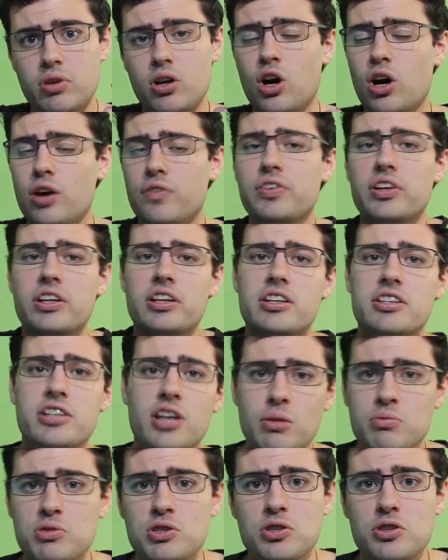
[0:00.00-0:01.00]
Hopefully this
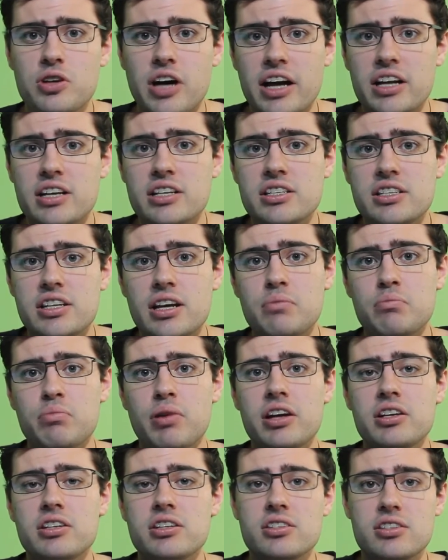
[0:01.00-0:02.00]
helps you to understand
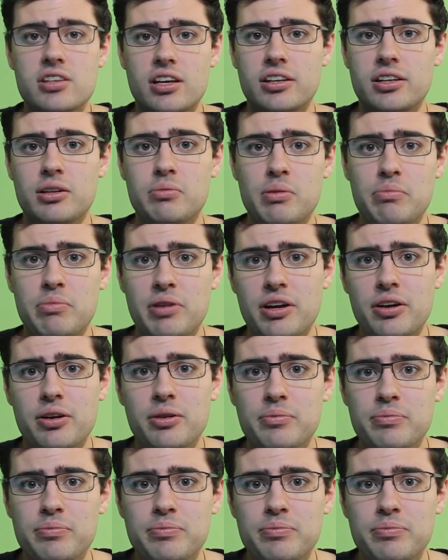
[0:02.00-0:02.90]
prejudice a little bit better.